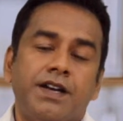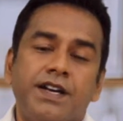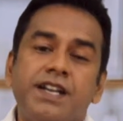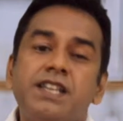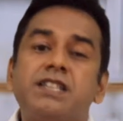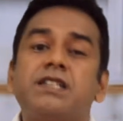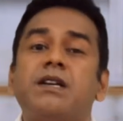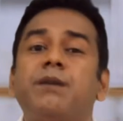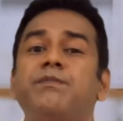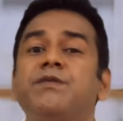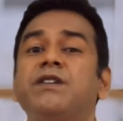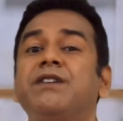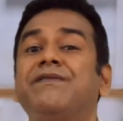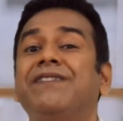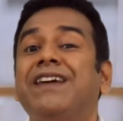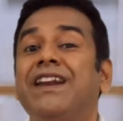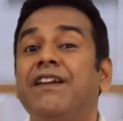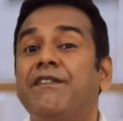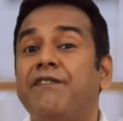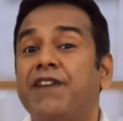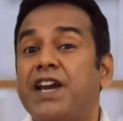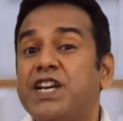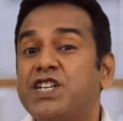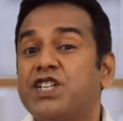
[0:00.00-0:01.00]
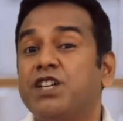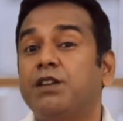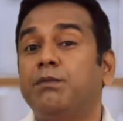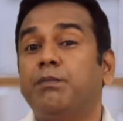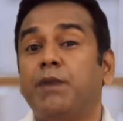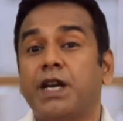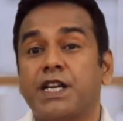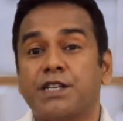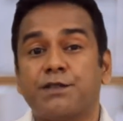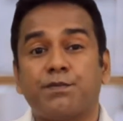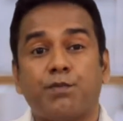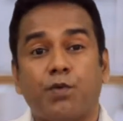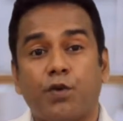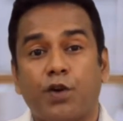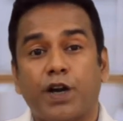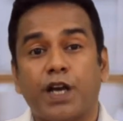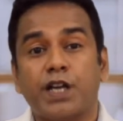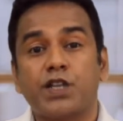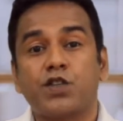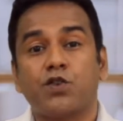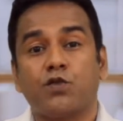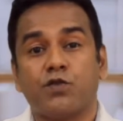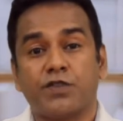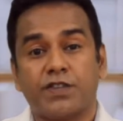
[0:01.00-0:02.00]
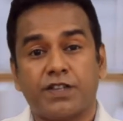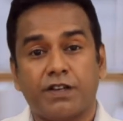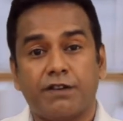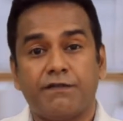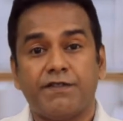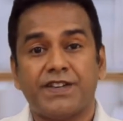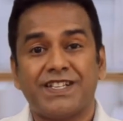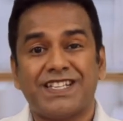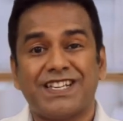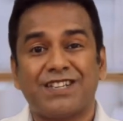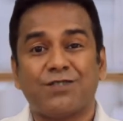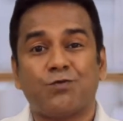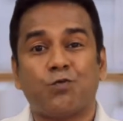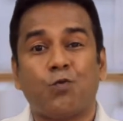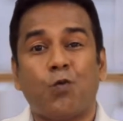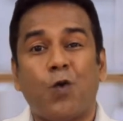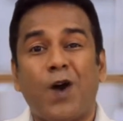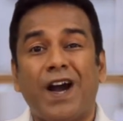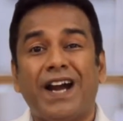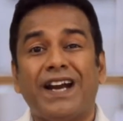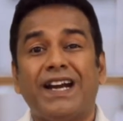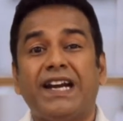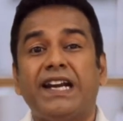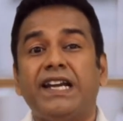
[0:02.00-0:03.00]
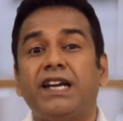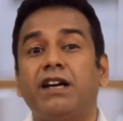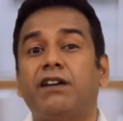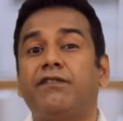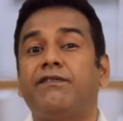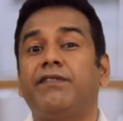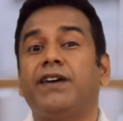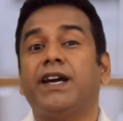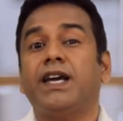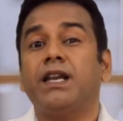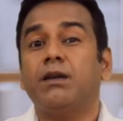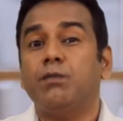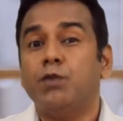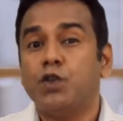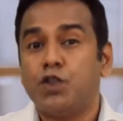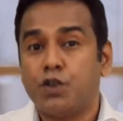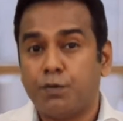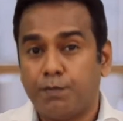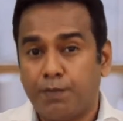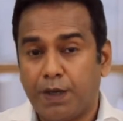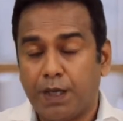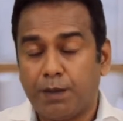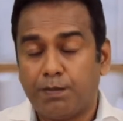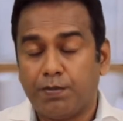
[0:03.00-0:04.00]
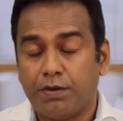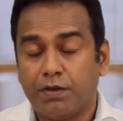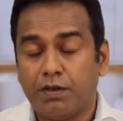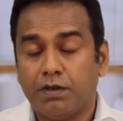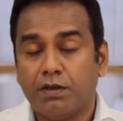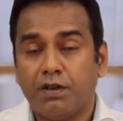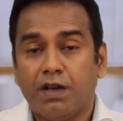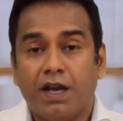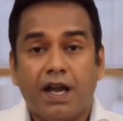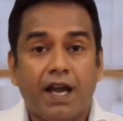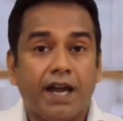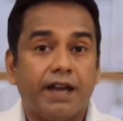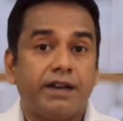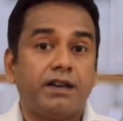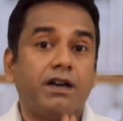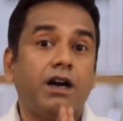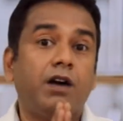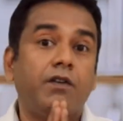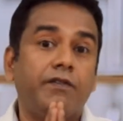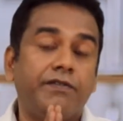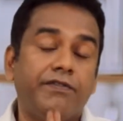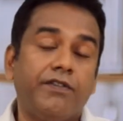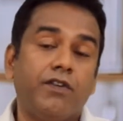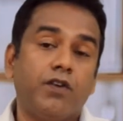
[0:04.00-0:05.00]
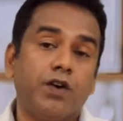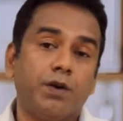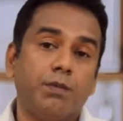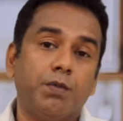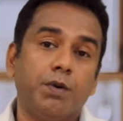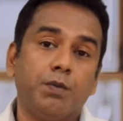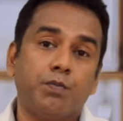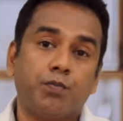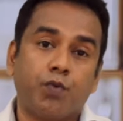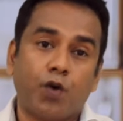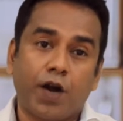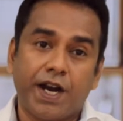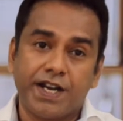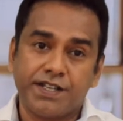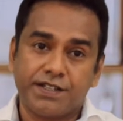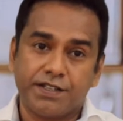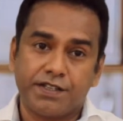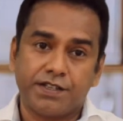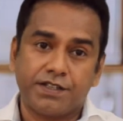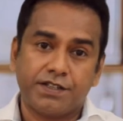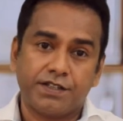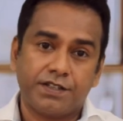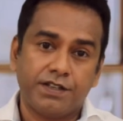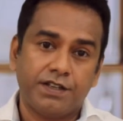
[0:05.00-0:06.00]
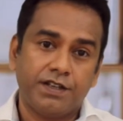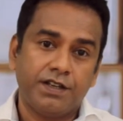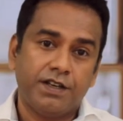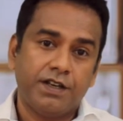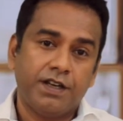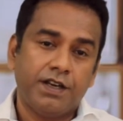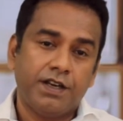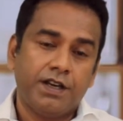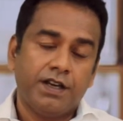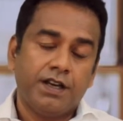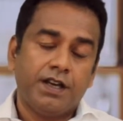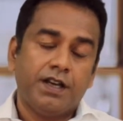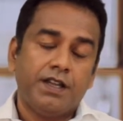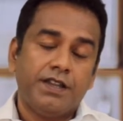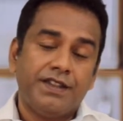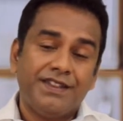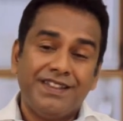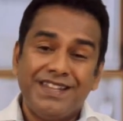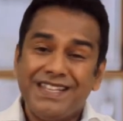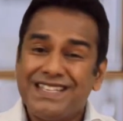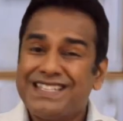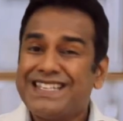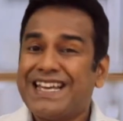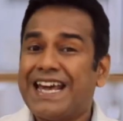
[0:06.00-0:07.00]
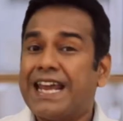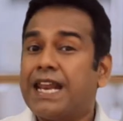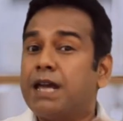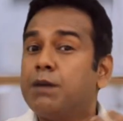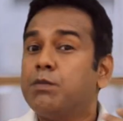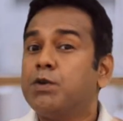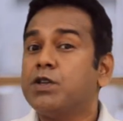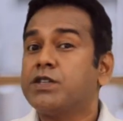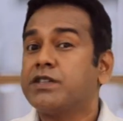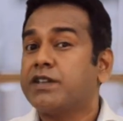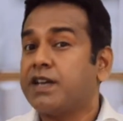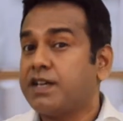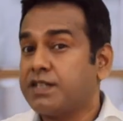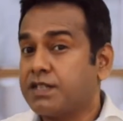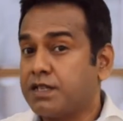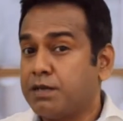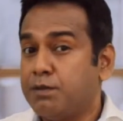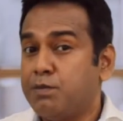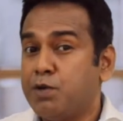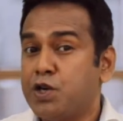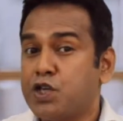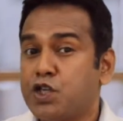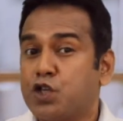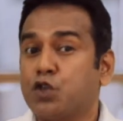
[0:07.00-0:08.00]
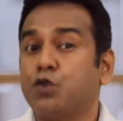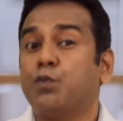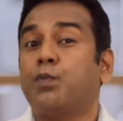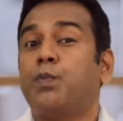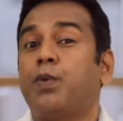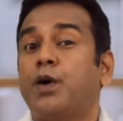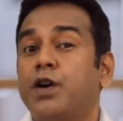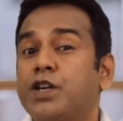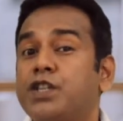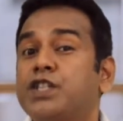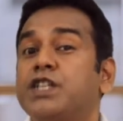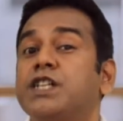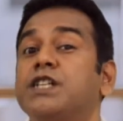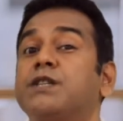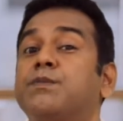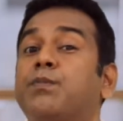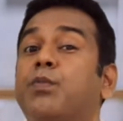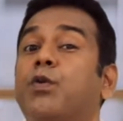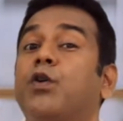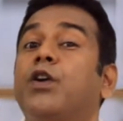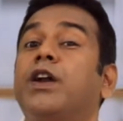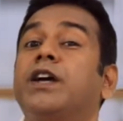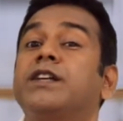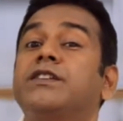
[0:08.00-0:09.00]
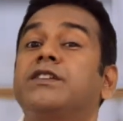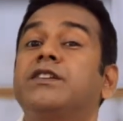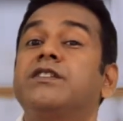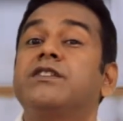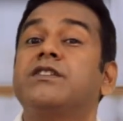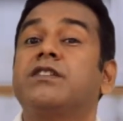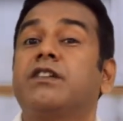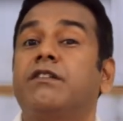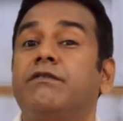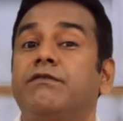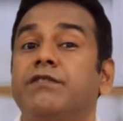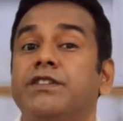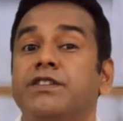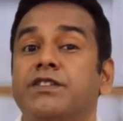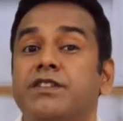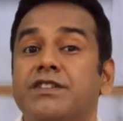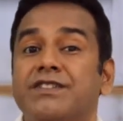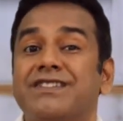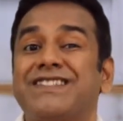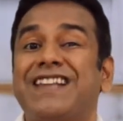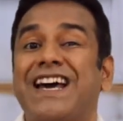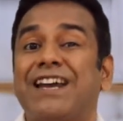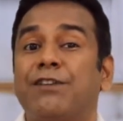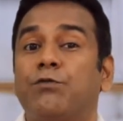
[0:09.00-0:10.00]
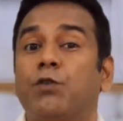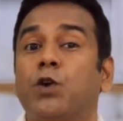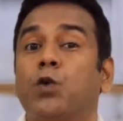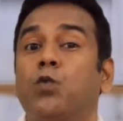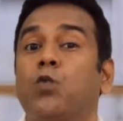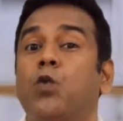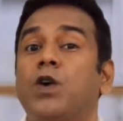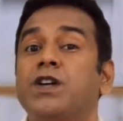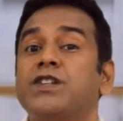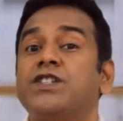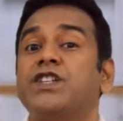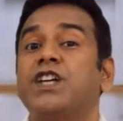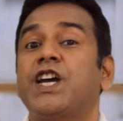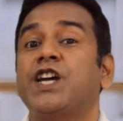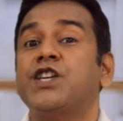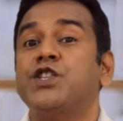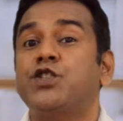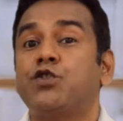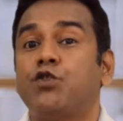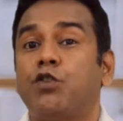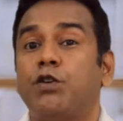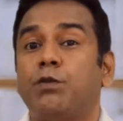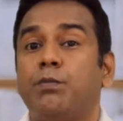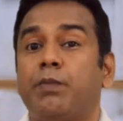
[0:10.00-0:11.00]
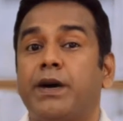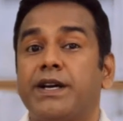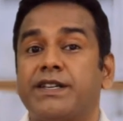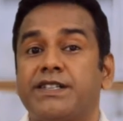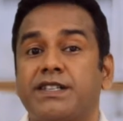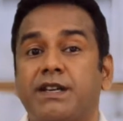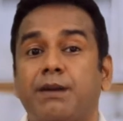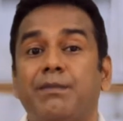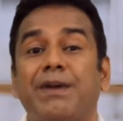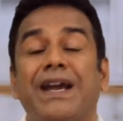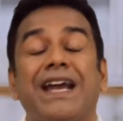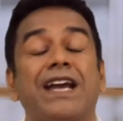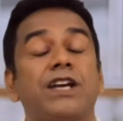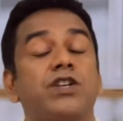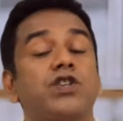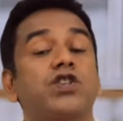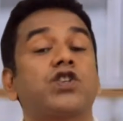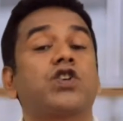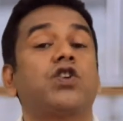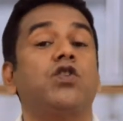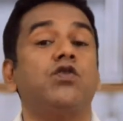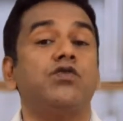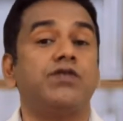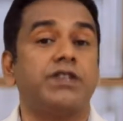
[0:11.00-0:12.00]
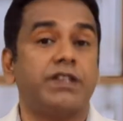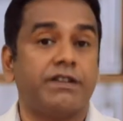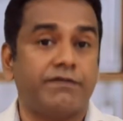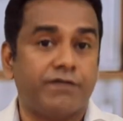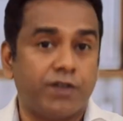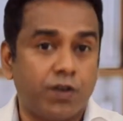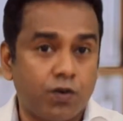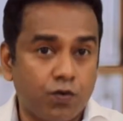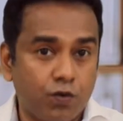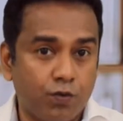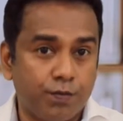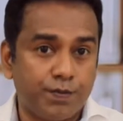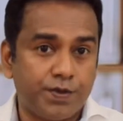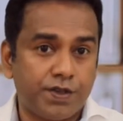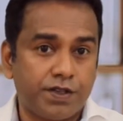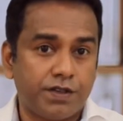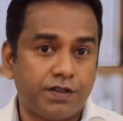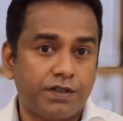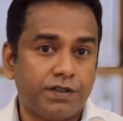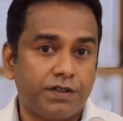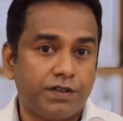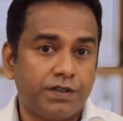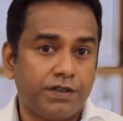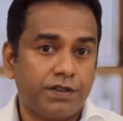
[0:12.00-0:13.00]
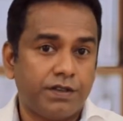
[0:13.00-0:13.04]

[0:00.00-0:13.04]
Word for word: Disruptive innovation makes products or services widely available to people at affordable prices. This enables customers to purchase products and services that were once enjoyed by some exclusive groups.